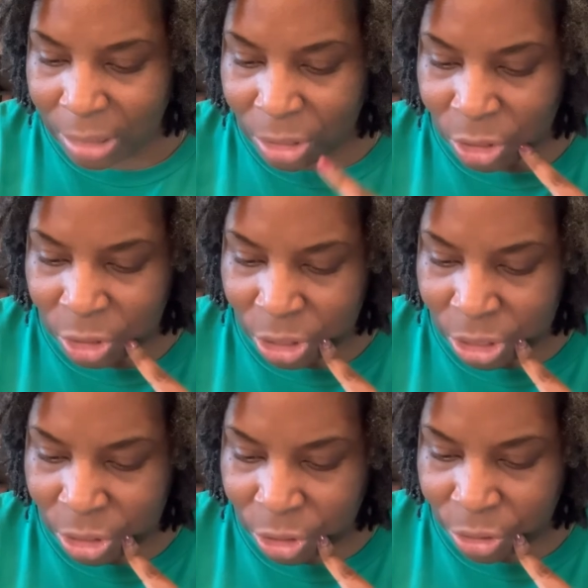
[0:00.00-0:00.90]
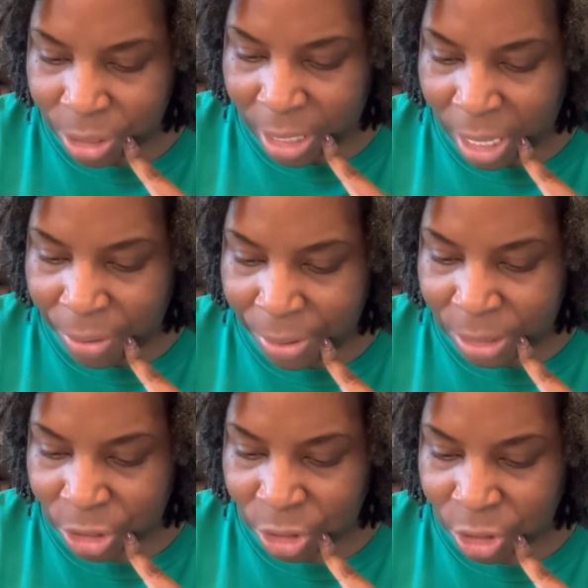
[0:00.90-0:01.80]
Ginger
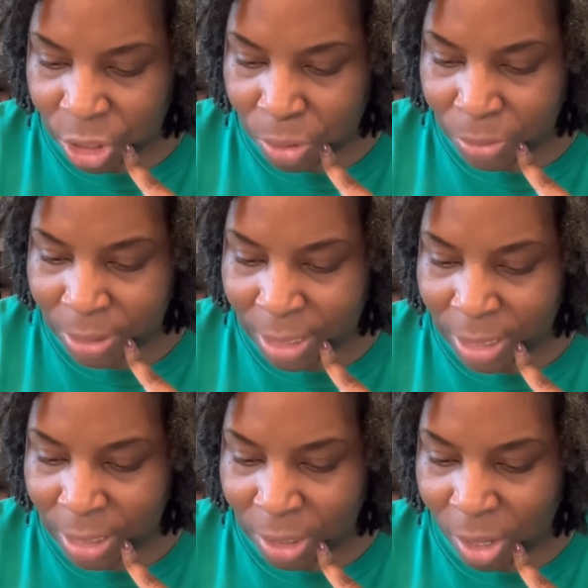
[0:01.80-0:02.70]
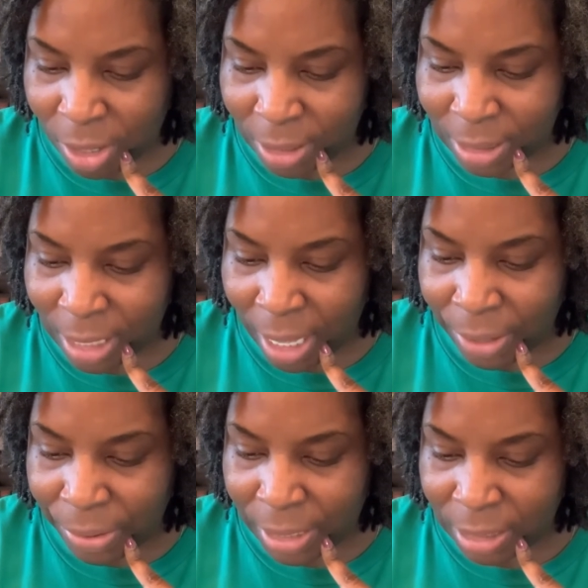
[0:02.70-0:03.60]
Garrett's Chosen, The Lost
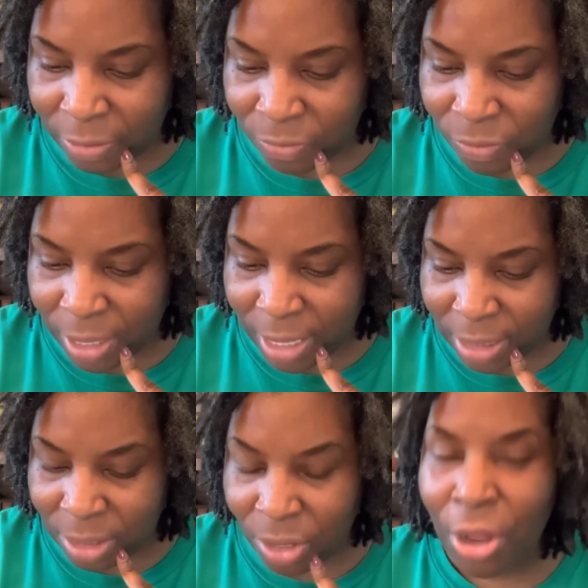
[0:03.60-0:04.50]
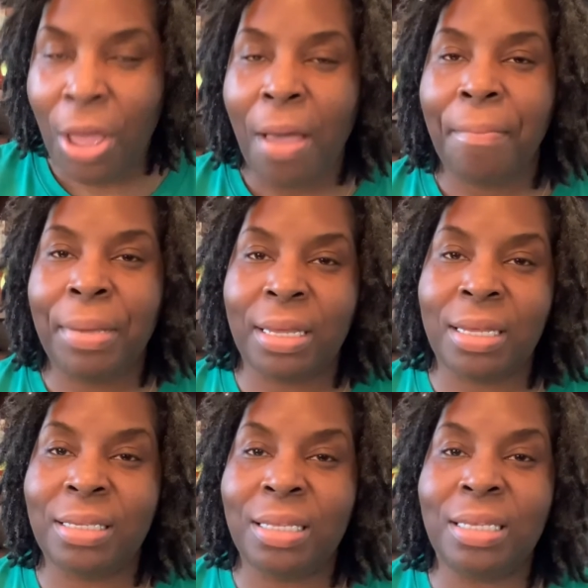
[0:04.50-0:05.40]
Diaries of Queen Esther.
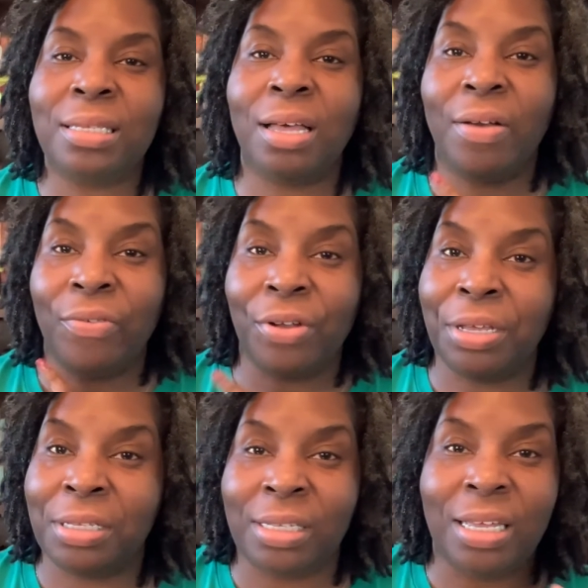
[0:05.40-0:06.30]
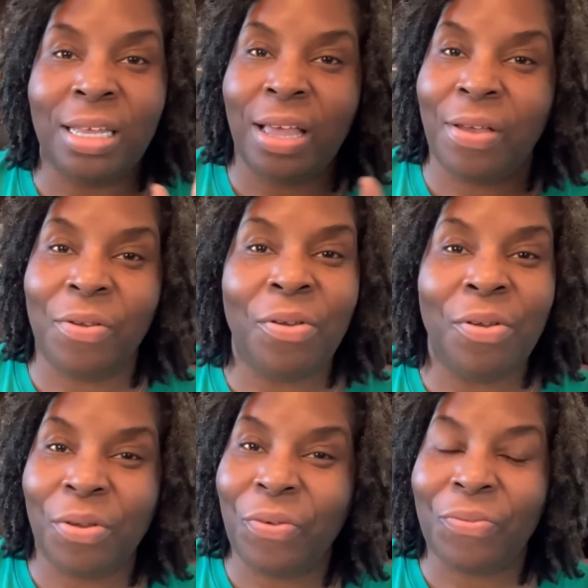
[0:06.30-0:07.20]
Because this cover is
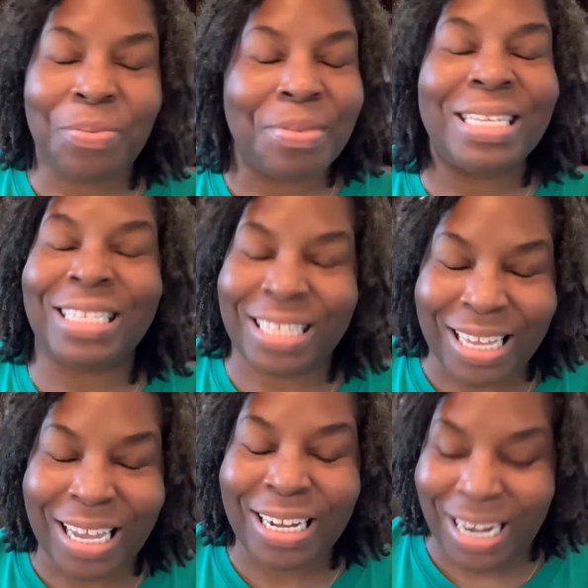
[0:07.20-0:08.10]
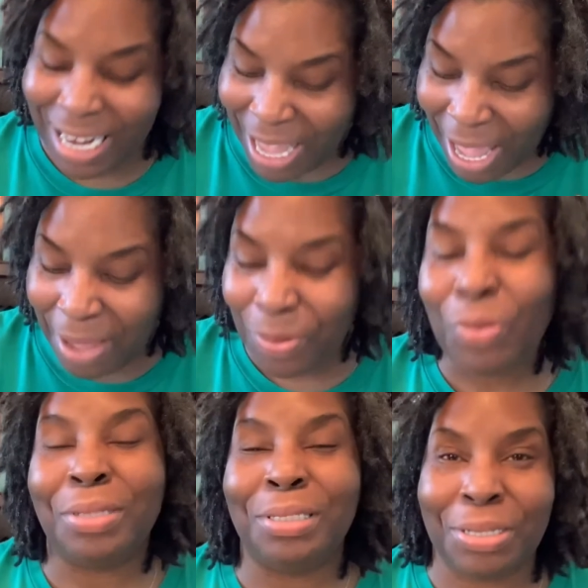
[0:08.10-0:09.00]
stunning. I am
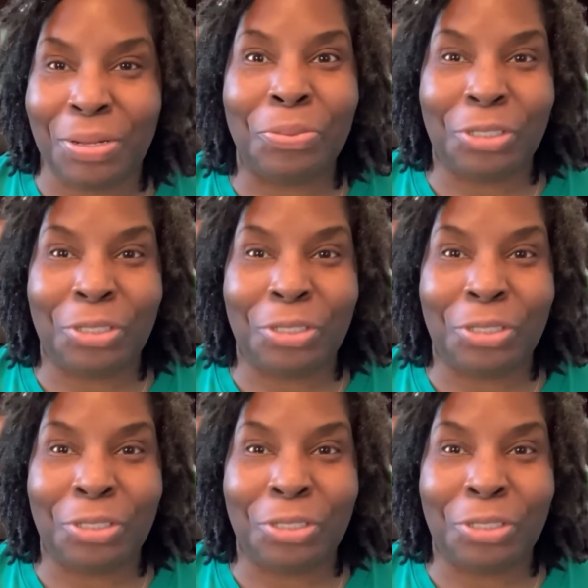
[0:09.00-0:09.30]
going to go with